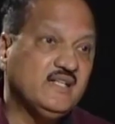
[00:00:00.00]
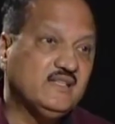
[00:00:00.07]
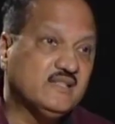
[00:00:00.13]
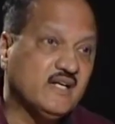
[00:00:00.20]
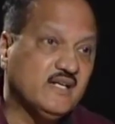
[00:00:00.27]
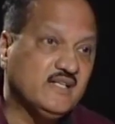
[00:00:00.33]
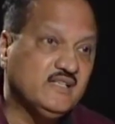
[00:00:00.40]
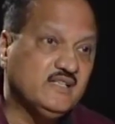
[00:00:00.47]
I
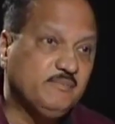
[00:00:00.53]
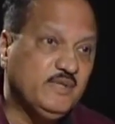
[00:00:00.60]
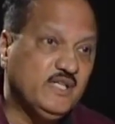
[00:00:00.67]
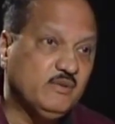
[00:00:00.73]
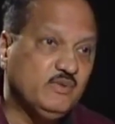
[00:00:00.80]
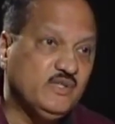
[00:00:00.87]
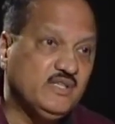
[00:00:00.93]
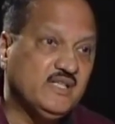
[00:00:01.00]
threatened the
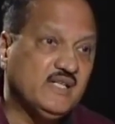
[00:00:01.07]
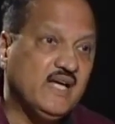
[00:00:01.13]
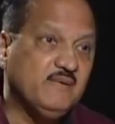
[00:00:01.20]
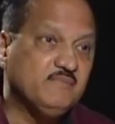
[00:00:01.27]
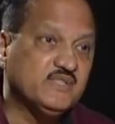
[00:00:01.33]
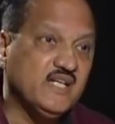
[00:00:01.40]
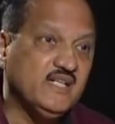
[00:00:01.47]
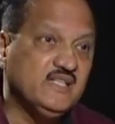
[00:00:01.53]
PWD that I
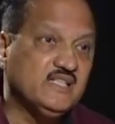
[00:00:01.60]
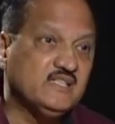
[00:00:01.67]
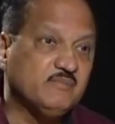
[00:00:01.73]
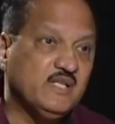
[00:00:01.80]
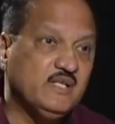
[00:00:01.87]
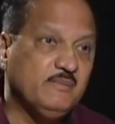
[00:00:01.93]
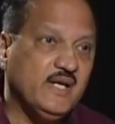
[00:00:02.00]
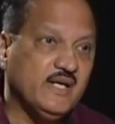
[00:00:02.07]
am sending this
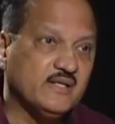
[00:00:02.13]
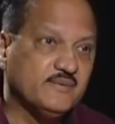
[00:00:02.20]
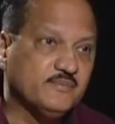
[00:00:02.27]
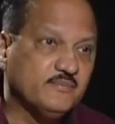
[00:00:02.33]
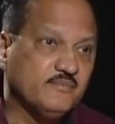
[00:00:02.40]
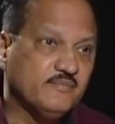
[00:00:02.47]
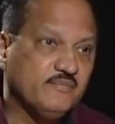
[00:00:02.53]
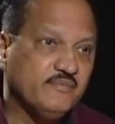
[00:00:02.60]
money back.
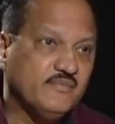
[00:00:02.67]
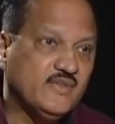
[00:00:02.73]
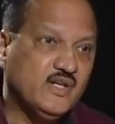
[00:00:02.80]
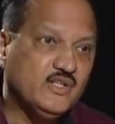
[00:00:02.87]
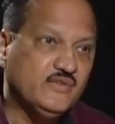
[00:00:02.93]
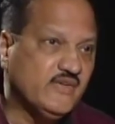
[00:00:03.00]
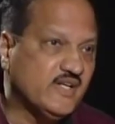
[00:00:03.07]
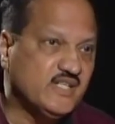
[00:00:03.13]

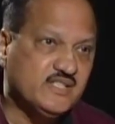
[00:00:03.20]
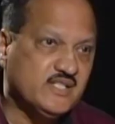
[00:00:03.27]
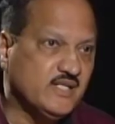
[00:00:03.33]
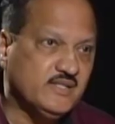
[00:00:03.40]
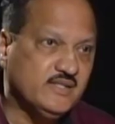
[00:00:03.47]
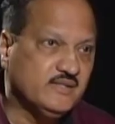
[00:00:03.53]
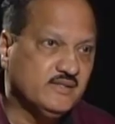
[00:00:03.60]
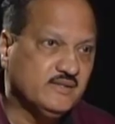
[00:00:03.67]
Now the work is
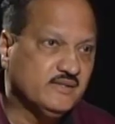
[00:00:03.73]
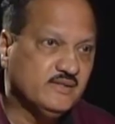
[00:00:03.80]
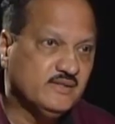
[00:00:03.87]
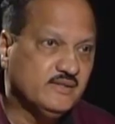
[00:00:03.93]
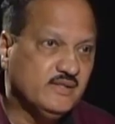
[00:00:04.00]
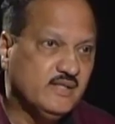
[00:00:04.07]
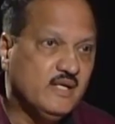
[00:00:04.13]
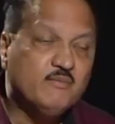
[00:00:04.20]
started.
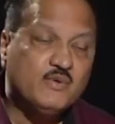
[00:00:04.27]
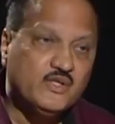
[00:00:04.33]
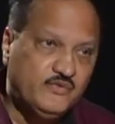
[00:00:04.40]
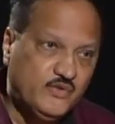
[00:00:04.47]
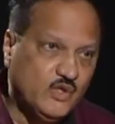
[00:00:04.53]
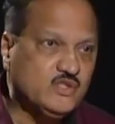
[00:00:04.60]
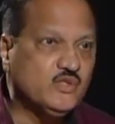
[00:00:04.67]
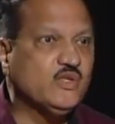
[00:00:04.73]
Because
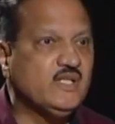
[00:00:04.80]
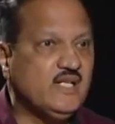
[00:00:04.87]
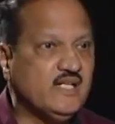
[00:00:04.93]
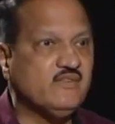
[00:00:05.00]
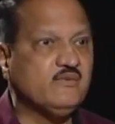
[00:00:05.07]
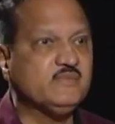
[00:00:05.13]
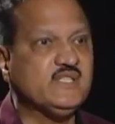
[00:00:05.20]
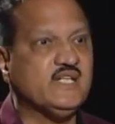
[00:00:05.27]
we also got a
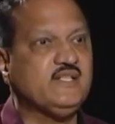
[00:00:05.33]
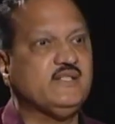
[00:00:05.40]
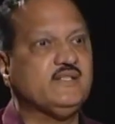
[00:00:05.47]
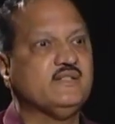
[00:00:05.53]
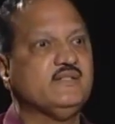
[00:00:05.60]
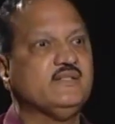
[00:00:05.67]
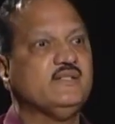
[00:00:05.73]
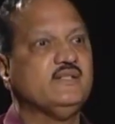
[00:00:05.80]
letter from the
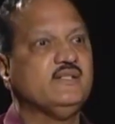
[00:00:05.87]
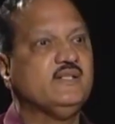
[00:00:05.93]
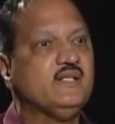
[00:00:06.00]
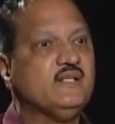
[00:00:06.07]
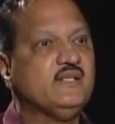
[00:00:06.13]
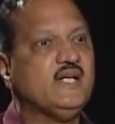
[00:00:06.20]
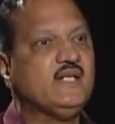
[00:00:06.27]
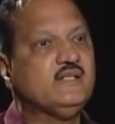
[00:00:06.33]
sender
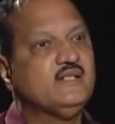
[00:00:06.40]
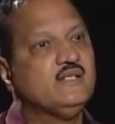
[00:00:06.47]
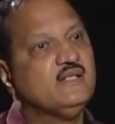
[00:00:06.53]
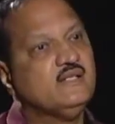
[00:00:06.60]
that